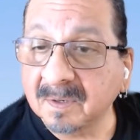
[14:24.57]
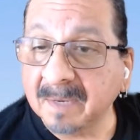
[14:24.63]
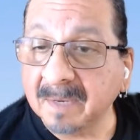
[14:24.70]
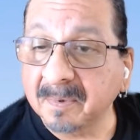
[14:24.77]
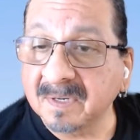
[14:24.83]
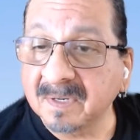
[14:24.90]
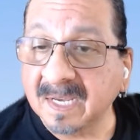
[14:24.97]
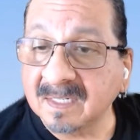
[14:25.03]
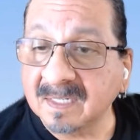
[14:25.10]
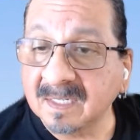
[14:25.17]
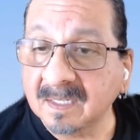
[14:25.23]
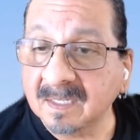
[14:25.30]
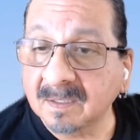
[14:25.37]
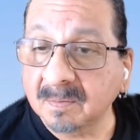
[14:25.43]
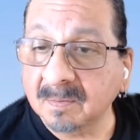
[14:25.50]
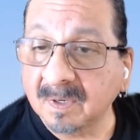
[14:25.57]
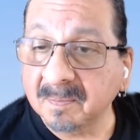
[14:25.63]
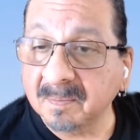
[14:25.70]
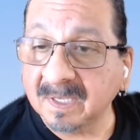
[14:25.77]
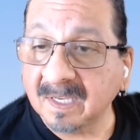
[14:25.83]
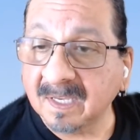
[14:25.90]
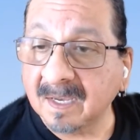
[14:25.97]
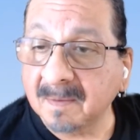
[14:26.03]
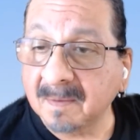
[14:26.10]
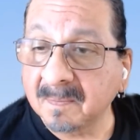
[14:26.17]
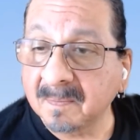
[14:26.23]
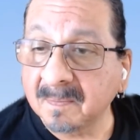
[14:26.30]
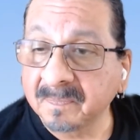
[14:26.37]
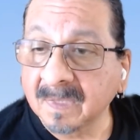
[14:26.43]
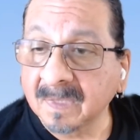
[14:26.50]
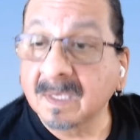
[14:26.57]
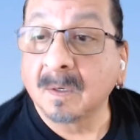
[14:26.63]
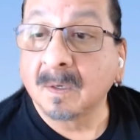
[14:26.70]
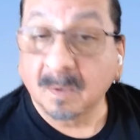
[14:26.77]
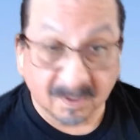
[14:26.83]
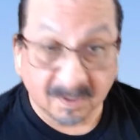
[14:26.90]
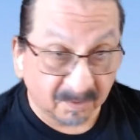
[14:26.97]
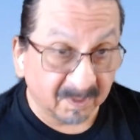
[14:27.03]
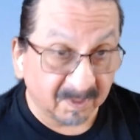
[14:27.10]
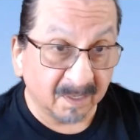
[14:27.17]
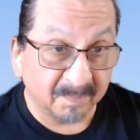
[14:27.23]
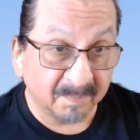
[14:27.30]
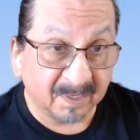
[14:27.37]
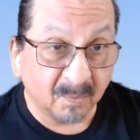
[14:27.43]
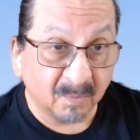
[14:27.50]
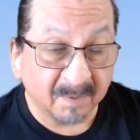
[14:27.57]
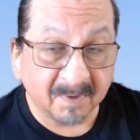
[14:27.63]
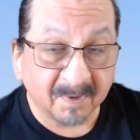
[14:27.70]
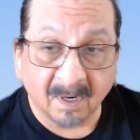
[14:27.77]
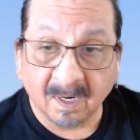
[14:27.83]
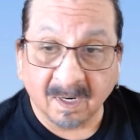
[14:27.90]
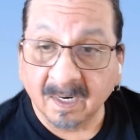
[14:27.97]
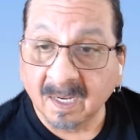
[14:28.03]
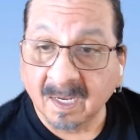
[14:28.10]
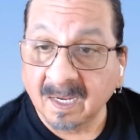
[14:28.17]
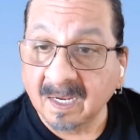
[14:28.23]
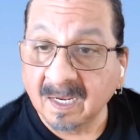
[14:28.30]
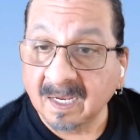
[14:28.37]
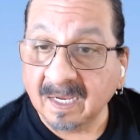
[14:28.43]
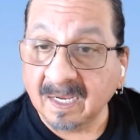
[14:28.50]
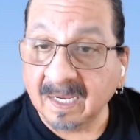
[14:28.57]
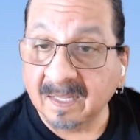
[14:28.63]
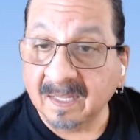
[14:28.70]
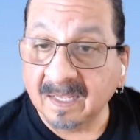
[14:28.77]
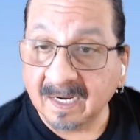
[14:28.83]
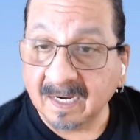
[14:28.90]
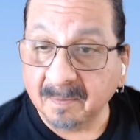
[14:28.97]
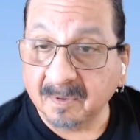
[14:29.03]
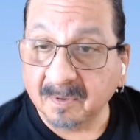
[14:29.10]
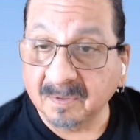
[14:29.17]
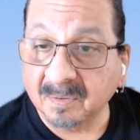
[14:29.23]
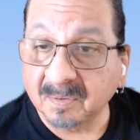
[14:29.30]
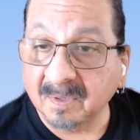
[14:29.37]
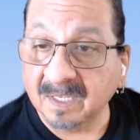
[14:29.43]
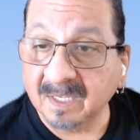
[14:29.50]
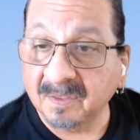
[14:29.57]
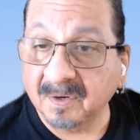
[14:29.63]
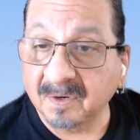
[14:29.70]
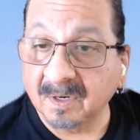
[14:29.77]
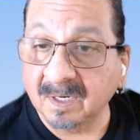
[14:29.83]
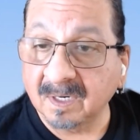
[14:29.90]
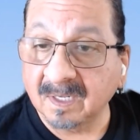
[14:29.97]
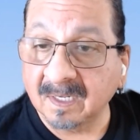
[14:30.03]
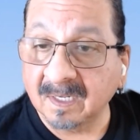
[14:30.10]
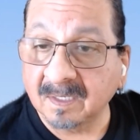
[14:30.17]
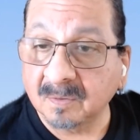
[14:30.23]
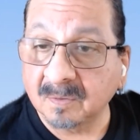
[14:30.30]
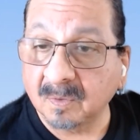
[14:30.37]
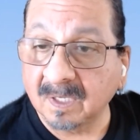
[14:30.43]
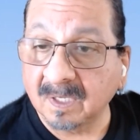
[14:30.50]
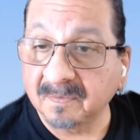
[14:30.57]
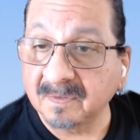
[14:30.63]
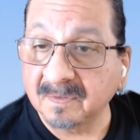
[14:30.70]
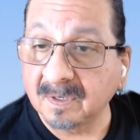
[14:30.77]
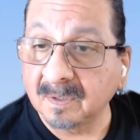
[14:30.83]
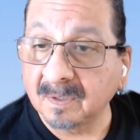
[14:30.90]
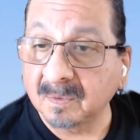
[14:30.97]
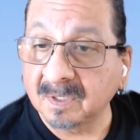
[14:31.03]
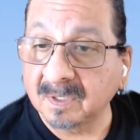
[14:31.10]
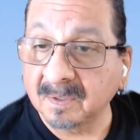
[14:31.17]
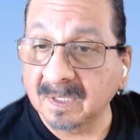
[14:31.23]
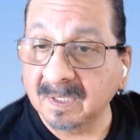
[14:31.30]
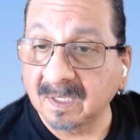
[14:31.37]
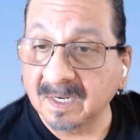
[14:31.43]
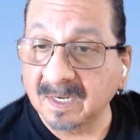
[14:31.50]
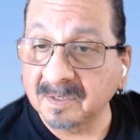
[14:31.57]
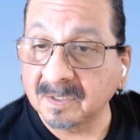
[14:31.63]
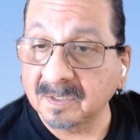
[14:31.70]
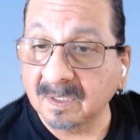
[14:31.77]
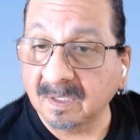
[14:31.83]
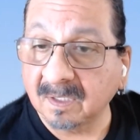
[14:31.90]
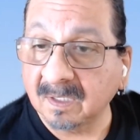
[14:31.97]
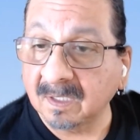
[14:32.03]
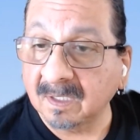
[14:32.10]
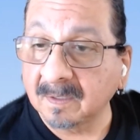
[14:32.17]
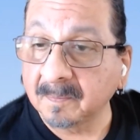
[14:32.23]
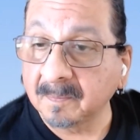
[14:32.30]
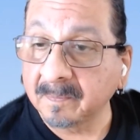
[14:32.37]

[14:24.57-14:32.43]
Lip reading: April 19th, 1 p.m., we're doing our big webinar, and then April 23rd at 12 noon, we're doing a lunch and learn.